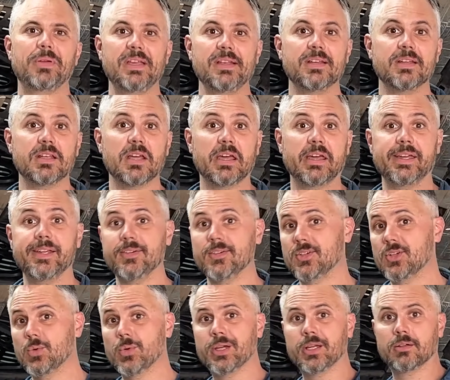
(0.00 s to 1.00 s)
today
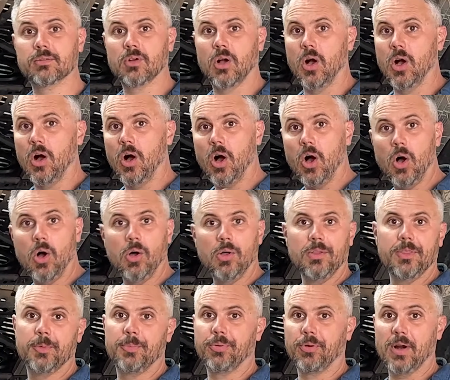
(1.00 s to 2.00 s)
doing
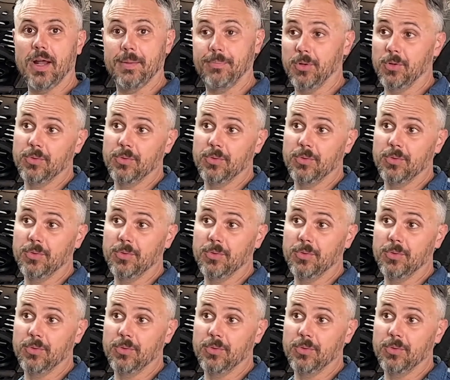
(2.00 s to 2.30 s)
all the prep,